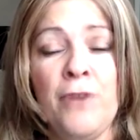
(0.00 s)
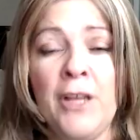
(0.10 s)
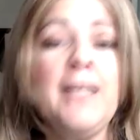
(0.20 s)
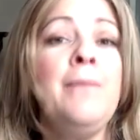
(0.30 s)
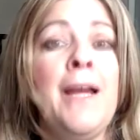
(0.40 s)

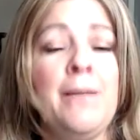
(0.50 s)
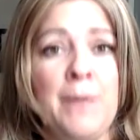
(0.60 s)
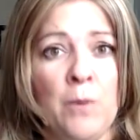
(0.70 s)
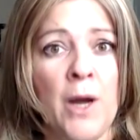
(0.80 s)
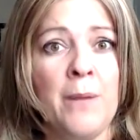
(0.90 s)
really made
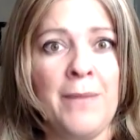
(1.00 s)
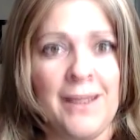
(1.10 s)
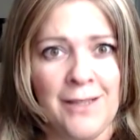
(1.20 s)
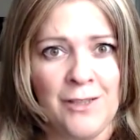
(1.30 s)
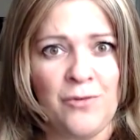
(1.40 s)
me want to
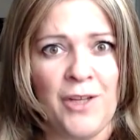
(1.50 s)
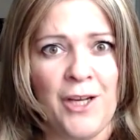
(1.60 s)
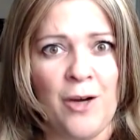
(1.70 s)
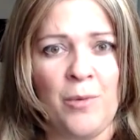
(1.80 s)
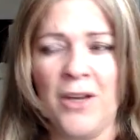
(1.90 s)
make this
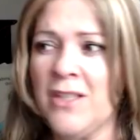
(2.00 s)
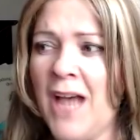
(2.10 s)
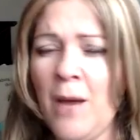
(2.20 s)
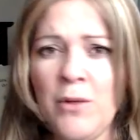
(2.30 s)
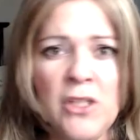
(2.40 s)
video because
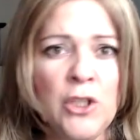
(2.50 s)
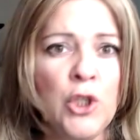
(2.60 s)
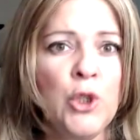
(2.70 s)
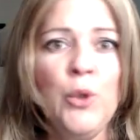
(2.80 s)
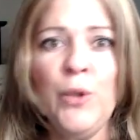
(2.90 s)
I was
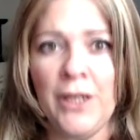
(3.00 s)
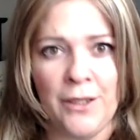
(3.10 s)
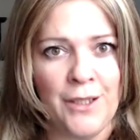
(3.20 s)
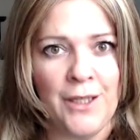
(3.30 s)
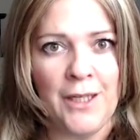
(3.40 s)

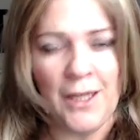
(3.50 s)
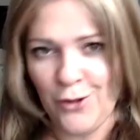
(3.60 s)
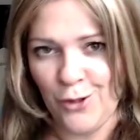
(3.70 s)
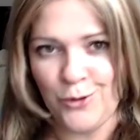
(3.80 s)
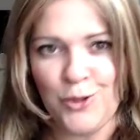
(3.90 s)
included
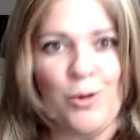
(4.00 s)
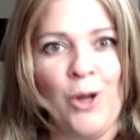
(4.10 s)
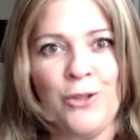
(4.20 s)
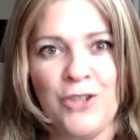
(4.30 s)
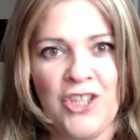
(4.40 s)
in those
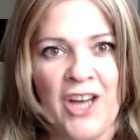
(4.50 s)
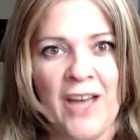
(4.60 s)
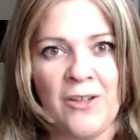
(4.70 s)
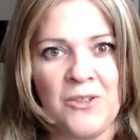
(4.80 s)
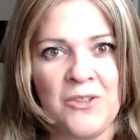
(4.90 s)
smaller
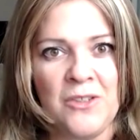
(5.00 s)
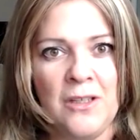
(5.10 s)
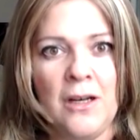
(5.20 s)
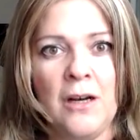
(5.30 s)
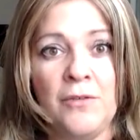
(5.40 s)
channels
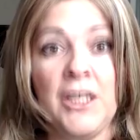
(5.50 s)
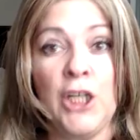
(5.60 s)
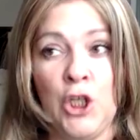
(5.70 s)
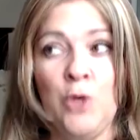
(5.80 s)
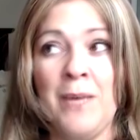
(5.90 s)
of the
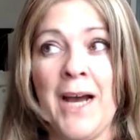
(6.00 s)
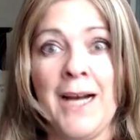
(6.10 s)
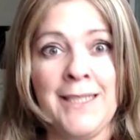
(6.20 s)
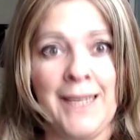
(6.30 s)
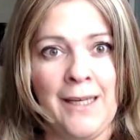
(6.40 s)

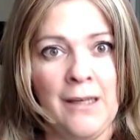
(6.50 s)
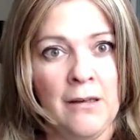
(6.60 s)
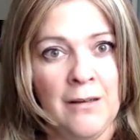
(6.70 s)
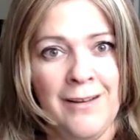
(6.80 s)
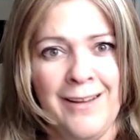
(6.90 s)
Illuminati.
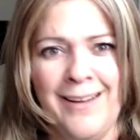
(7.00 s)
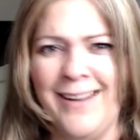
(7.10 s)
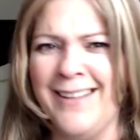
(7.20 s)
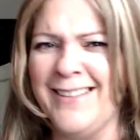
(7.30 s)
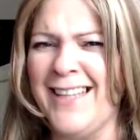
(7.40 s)

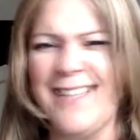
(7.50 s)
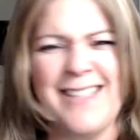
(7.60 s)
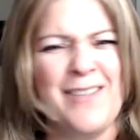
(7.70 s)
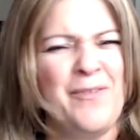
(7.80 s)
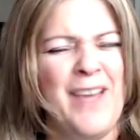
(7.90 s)

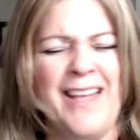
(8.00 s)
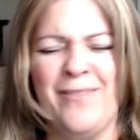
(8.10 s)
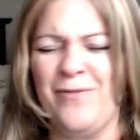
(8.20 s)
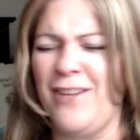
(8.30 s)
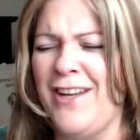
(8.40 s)

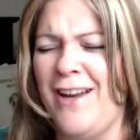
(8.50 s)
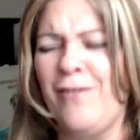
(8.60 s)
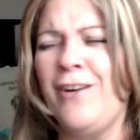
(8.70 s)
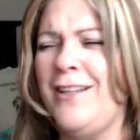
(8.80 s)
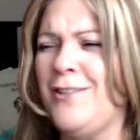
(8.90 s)
that fun
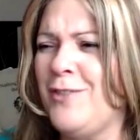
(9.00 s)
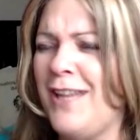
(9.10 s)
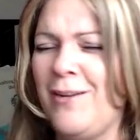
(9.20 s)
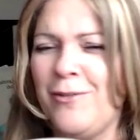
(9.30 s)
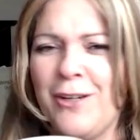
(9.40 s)
never ends
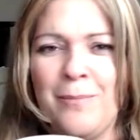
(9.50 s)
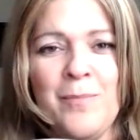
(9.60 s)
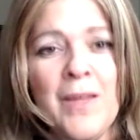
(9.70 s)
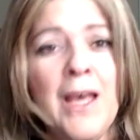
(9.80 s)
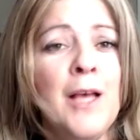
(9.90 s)
with that word.
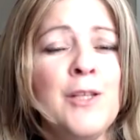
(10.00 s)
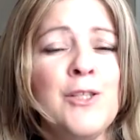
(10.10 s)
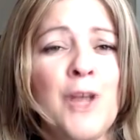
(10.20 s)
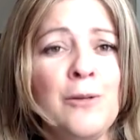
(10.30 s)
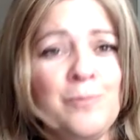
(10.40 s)

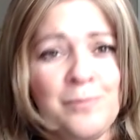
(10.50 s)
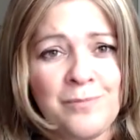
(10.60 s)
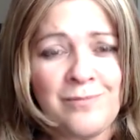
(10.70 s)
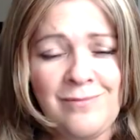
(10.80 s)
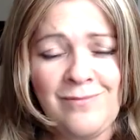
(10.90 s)
So
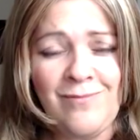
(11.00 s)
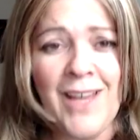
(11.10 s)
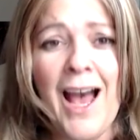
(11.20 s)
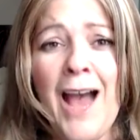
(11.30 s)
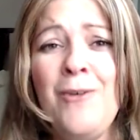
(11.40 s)

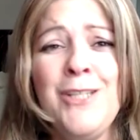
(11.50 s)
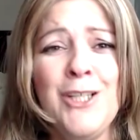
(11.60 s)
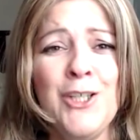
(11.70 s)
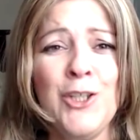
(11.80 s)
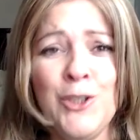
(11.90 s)
I was
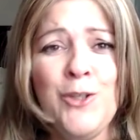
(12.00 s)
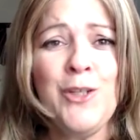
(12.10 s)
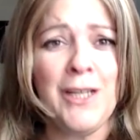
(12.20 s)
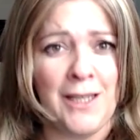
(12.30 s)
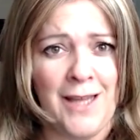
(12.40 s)

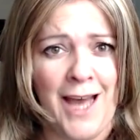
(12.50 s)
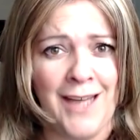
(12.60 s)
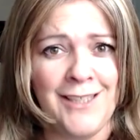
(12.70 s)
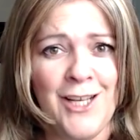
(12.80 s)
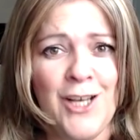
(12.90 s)
included in
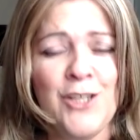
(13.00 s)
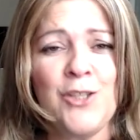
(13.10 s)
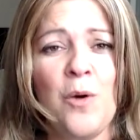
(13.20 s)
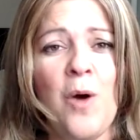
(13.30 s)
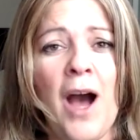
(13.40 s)
that.
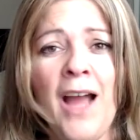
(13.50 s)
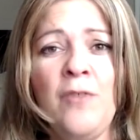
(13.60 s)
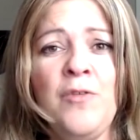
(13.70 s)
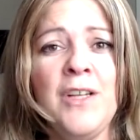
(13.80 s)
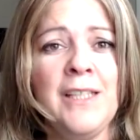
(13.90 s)
So
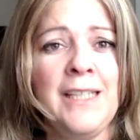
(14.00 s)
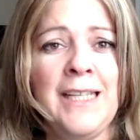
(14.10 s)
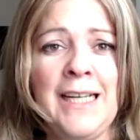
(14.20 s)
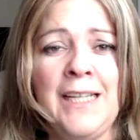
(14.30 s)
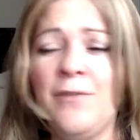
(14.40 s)
I feel a
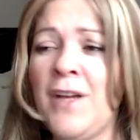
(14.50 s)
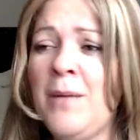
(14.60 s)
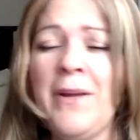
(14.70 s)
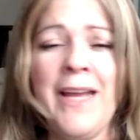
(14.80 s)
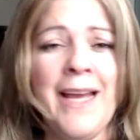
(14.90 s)
need, if
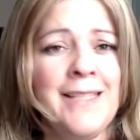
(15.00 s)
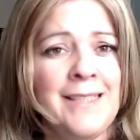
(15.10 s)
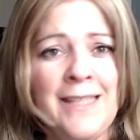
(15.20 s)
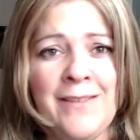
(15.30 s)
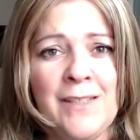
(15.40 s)
anybody has
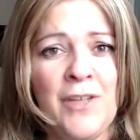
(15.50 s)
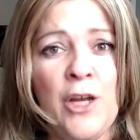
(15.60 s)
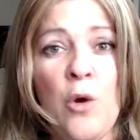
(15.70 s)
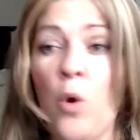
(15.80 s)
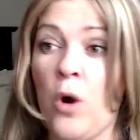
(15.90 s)
seen this
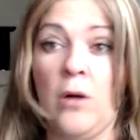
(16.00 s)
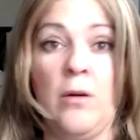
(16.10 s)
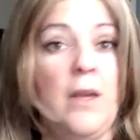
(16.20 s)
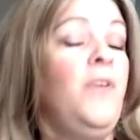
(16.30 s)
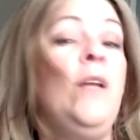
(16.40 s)
video
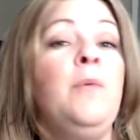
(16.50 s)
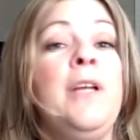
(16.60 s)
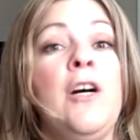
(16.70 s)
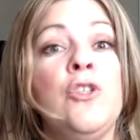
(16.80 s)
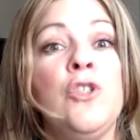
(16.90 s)
or if
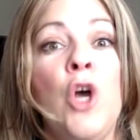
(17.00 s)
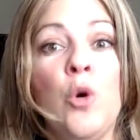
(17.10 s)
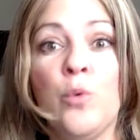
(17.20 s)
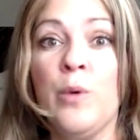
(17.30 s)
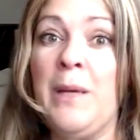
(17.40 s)
anybody else
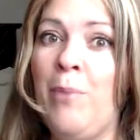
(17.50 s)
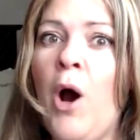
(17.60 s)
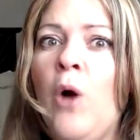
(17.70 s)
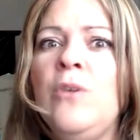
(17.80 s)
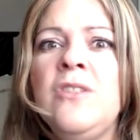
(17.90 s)

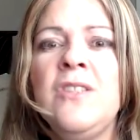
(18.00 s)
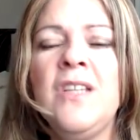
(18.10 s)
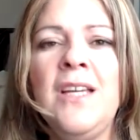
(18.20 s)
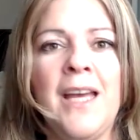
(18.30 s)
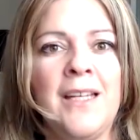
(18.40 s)

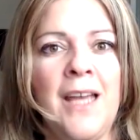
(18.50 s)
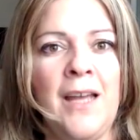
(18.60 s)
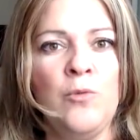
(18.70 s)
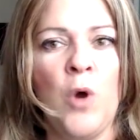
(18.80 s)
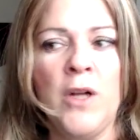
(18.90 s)
reposts it and,
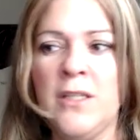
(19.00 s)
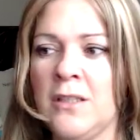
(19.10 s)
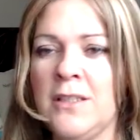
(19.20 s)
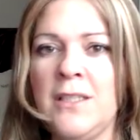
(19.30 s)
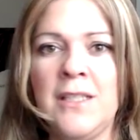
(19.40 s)
and wants
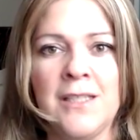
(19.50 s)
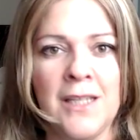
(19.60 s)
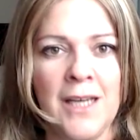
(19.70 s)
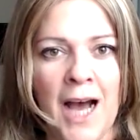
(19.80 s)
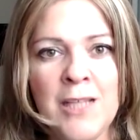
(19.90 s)
to list it as
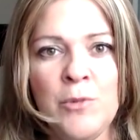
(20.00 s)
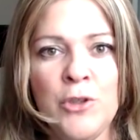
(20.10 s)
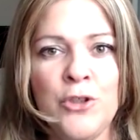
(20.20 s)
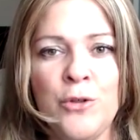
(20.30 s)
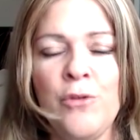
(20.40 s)
the
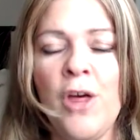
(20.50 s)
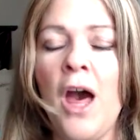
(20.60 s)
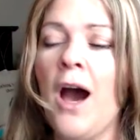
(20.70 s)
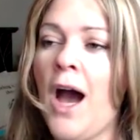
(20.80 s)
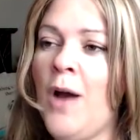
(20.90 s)
gospel truth,
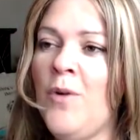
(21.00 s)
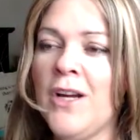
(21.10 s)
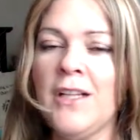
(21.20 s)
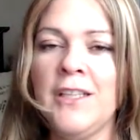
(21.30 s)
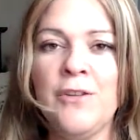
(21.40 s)
I
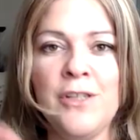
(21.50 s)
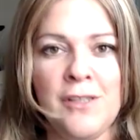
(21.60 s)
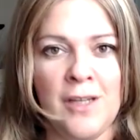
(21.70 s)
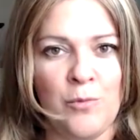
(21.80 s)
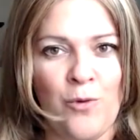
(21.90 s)
want to clear
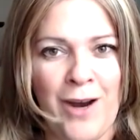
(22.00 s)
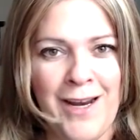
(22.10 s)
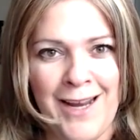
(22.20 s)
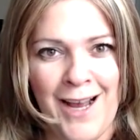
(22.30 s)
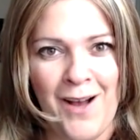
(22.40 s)
this up
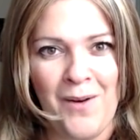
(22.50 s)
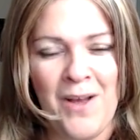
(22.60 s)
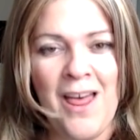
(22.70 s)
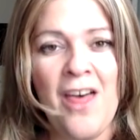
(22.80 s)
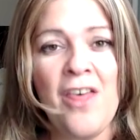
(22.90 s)
right
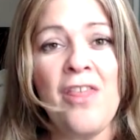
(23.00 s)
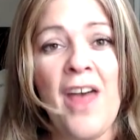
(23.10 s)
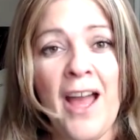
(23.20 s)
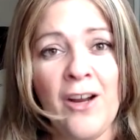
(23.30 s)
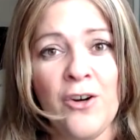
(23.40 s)
now.
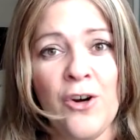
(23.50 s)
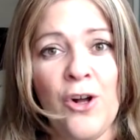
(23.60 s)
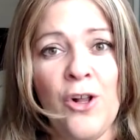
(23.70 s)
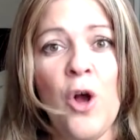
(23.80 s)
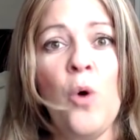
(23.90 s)
That
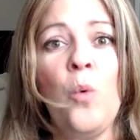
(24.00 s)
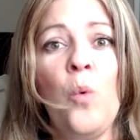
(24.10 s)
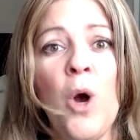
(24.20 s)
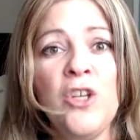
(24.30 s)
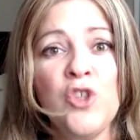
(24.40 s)
girl
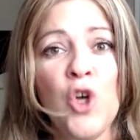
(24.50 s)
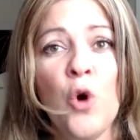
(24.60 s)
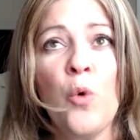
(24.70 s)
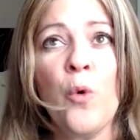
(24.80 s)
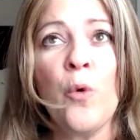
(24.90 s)
was
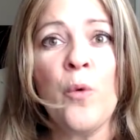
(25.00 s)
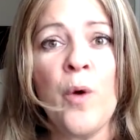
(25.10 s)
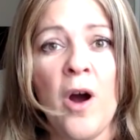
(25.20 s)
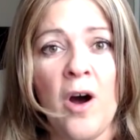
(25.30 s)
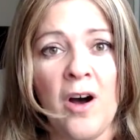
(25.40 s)

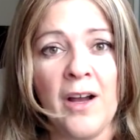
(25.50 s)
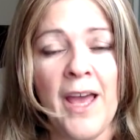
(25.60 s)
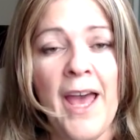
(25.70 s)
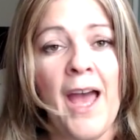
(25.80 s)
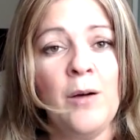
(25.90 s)

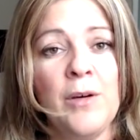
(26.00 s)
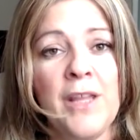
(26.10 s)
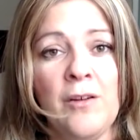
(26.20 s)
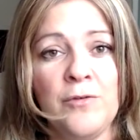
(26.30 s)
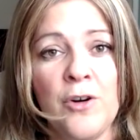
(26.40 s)
wrong. And
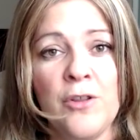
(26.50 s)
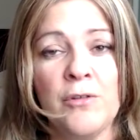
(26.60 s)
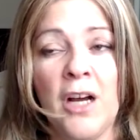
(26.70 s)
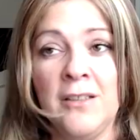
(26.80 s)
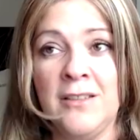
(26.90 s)
without
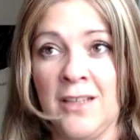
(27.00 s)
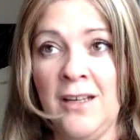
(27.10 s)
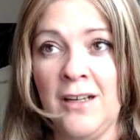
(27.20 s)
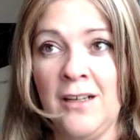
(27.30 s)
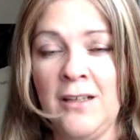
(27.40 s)
further
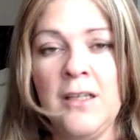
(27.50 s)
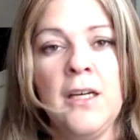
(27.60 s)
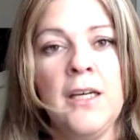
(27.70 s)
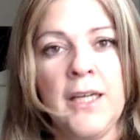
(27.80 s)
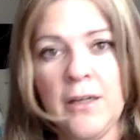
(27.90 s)
ado,
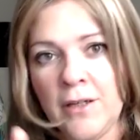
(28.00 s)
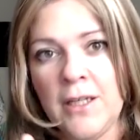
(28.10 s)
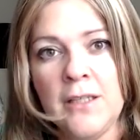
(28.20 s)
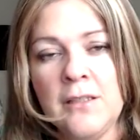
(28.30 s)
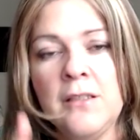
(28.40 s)
here
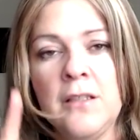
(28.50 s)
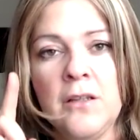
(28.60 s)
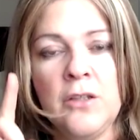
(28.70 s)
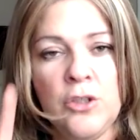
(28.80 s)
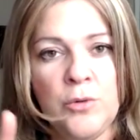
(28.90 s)
is
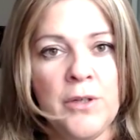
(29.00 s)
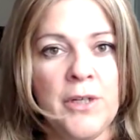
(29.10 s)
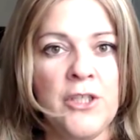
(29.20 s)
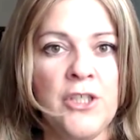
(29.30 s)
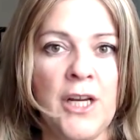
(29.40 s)
the
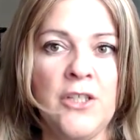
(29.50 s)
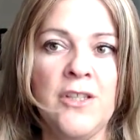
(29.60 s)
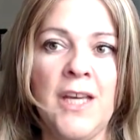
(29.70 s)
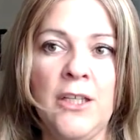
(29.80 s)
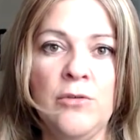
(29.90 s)
Twitter
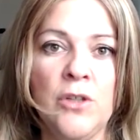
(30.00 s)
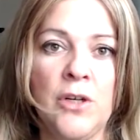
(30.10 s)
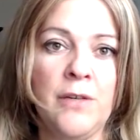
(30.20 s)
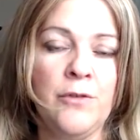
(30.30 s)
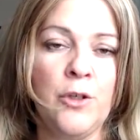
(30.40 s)
exchange. Thank you,
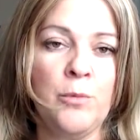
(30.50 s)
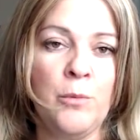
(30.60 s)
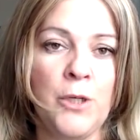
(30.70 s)
Tawny, for your